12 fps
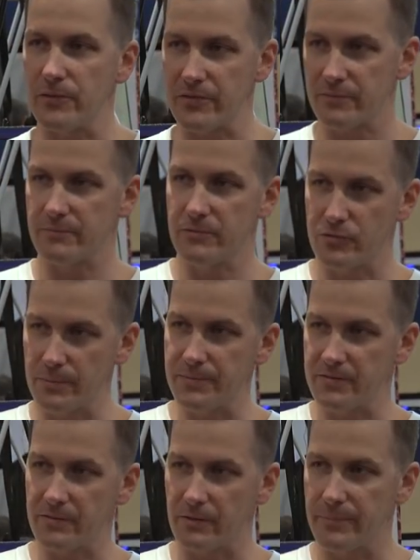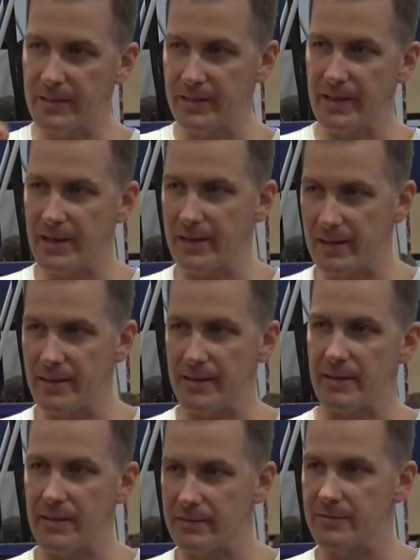just drip this little bit, get it, and
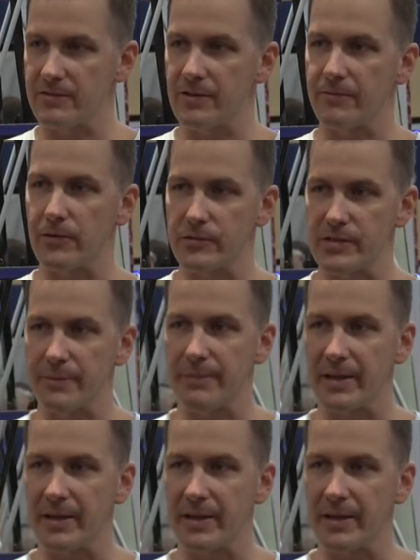then let the GFO take